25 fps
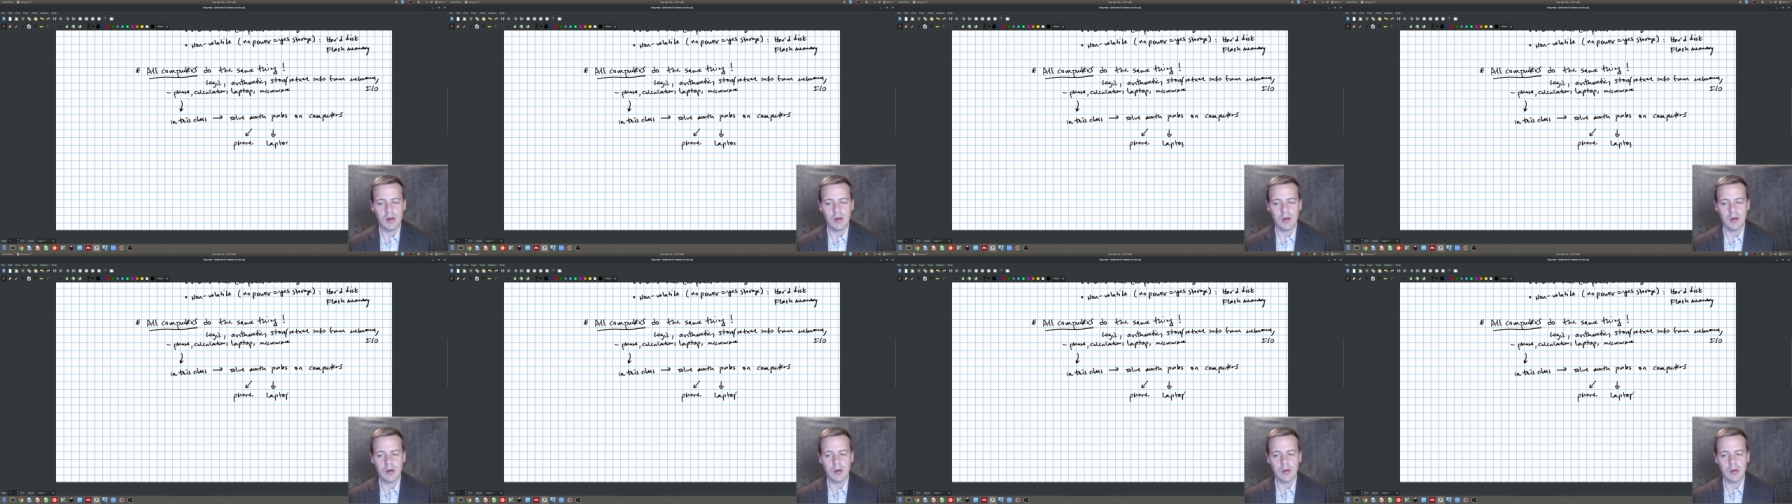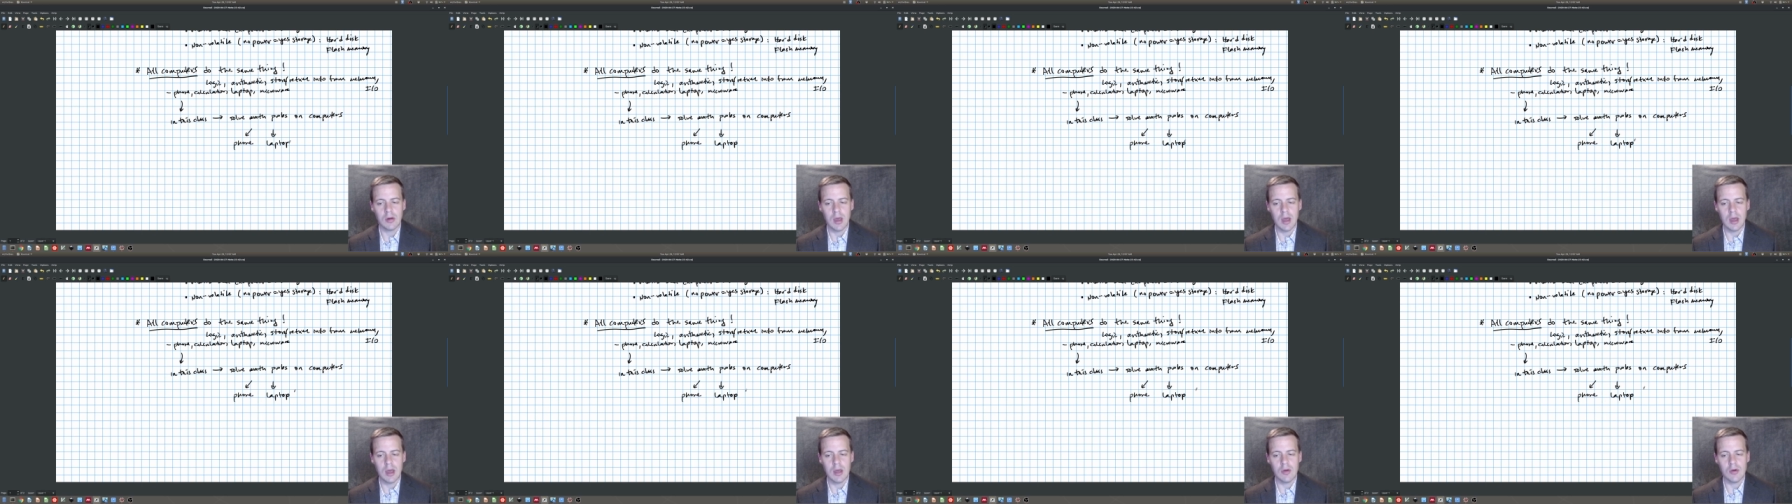
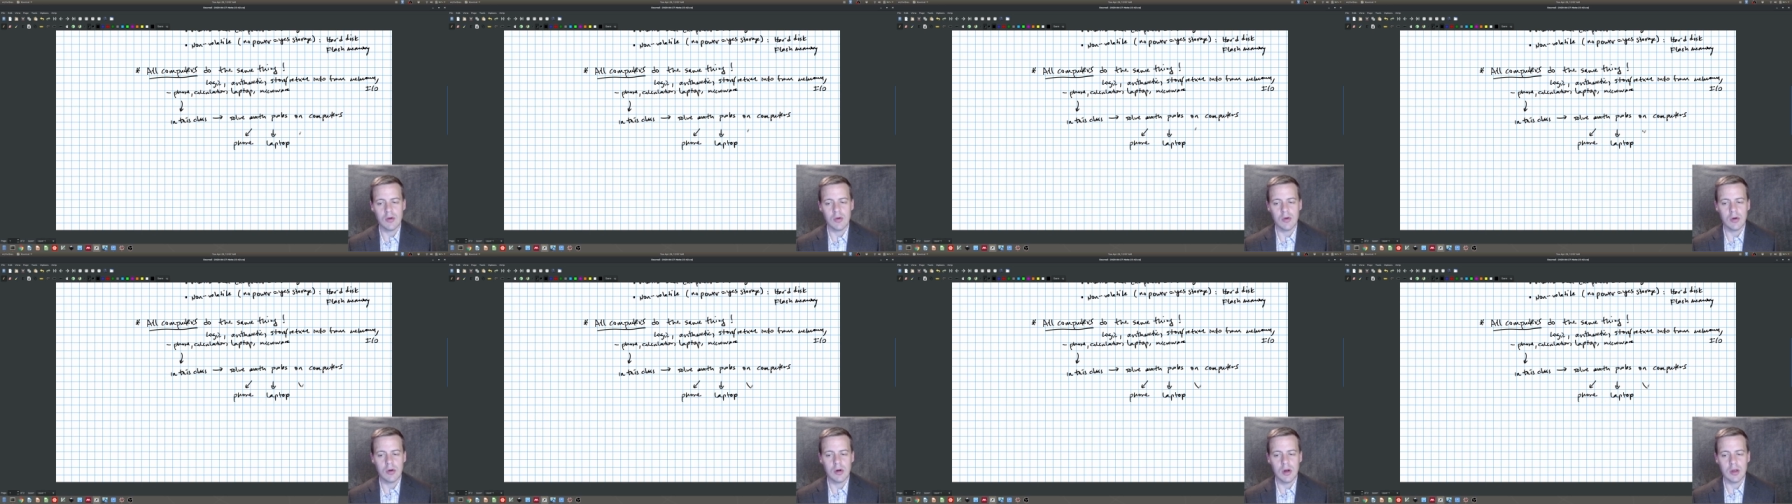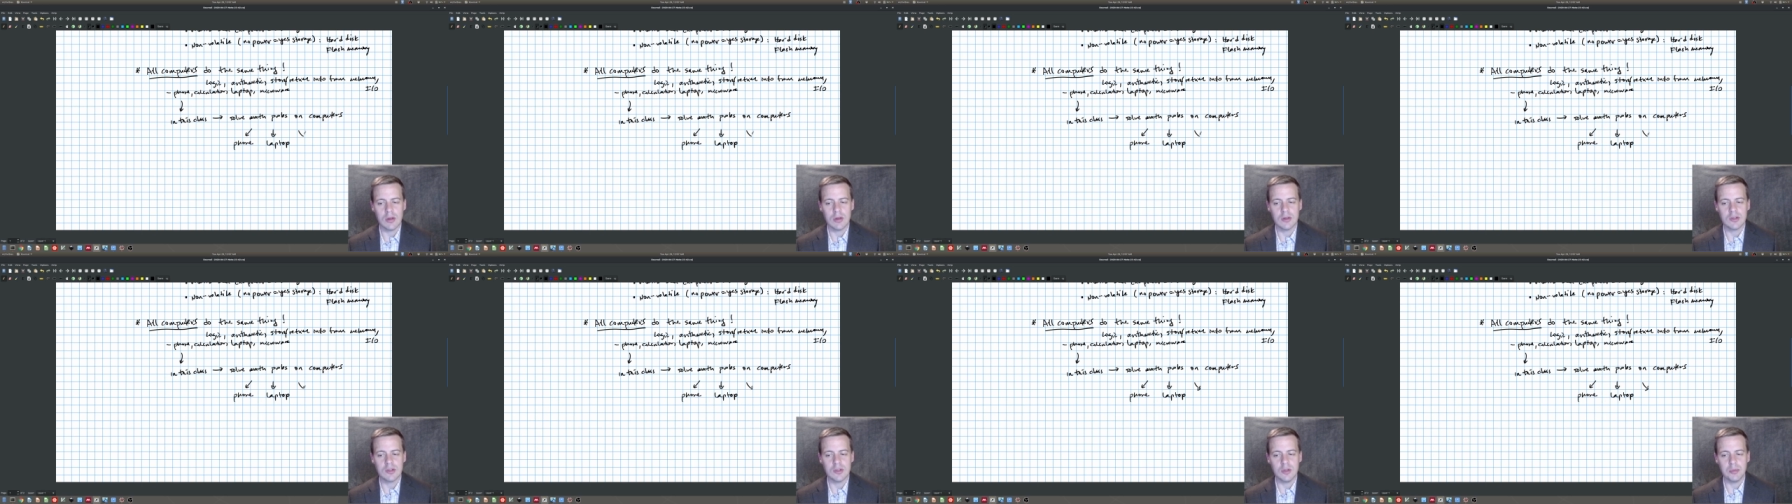okay, or on the
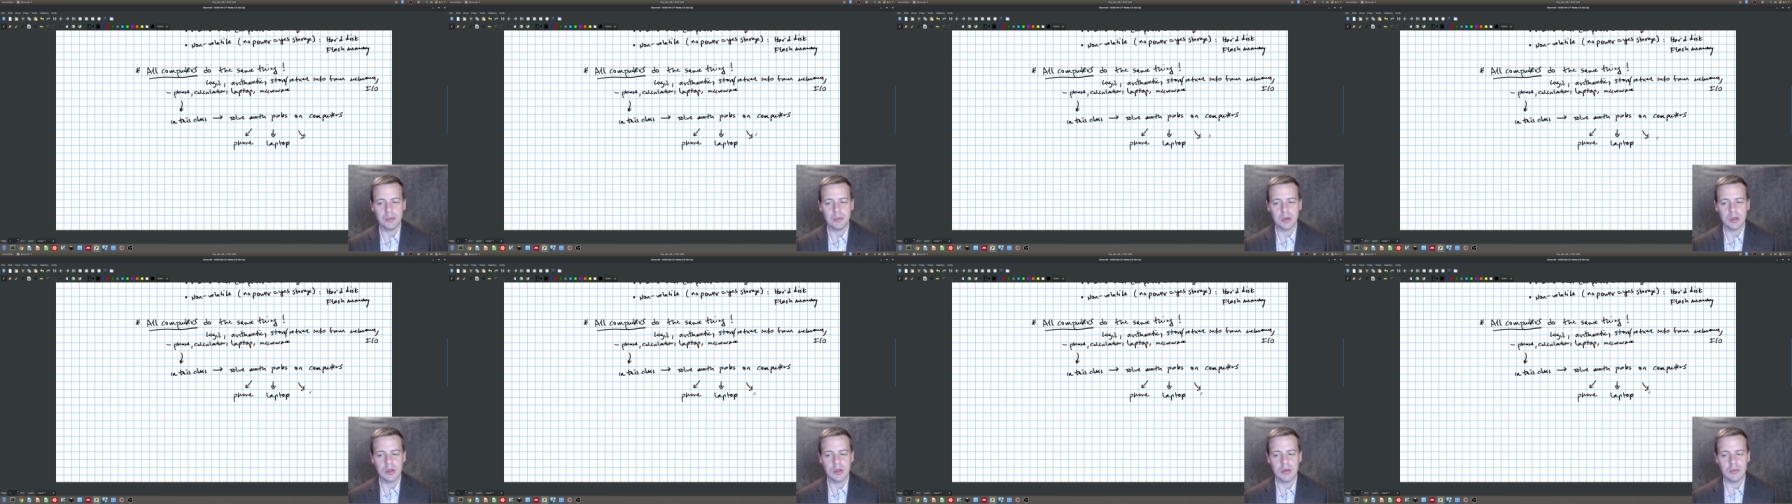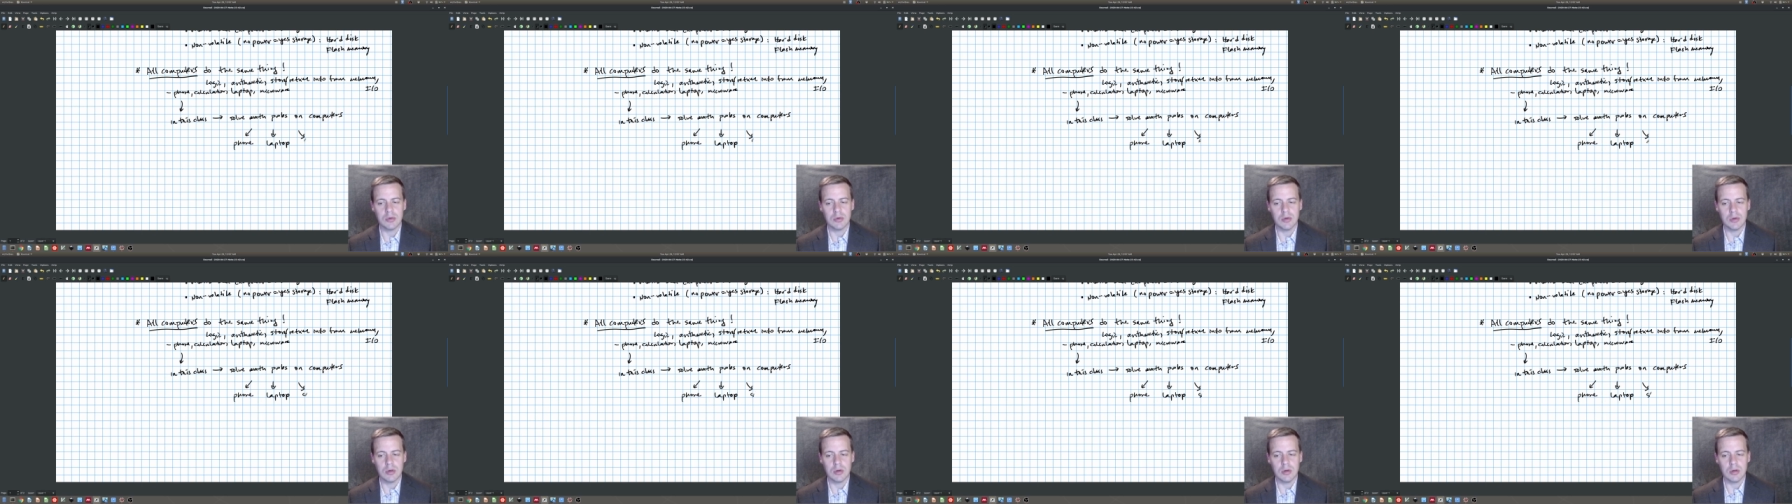
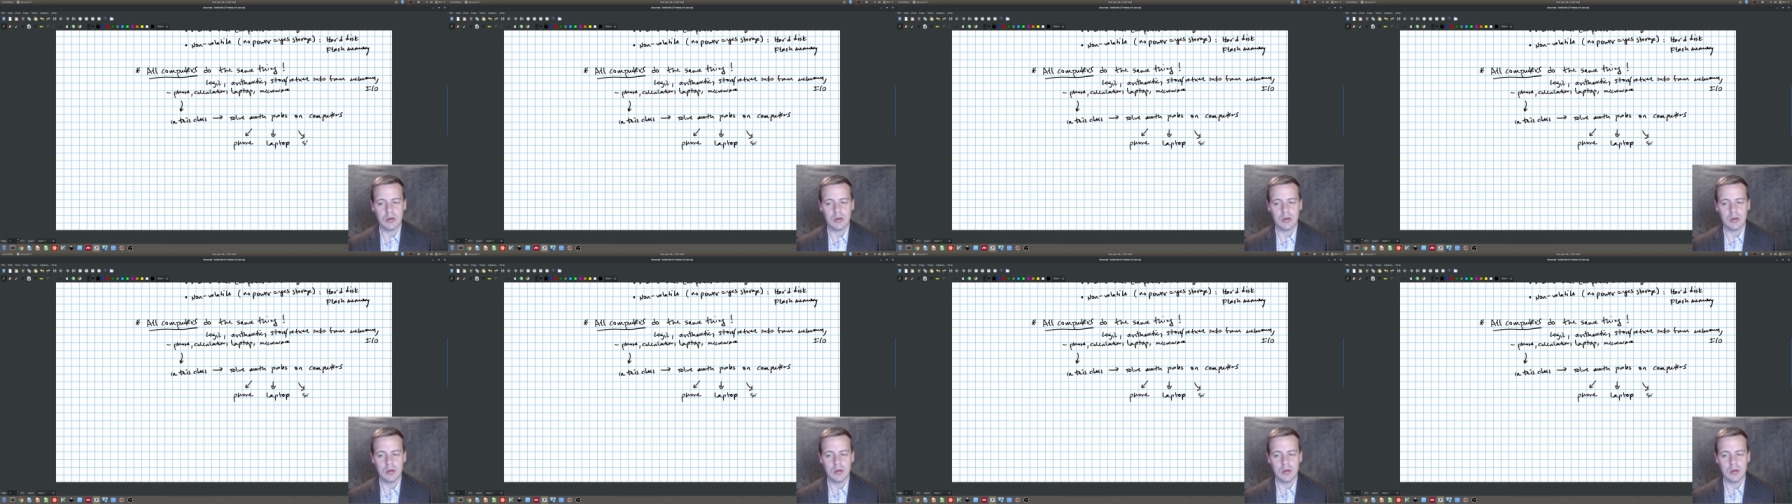supercomputer.